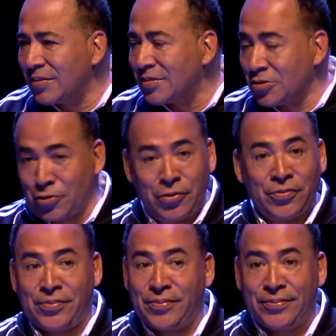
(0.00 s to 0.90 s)
It's
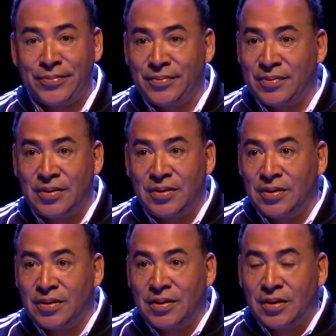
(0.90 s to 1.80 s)
truth.
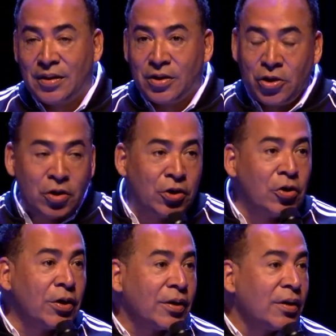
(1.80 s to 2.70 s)
You
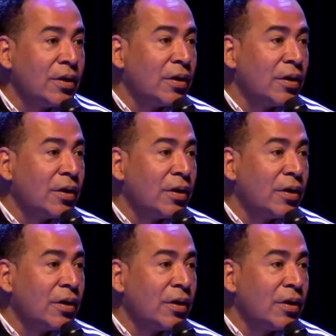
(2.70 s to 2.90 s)
you could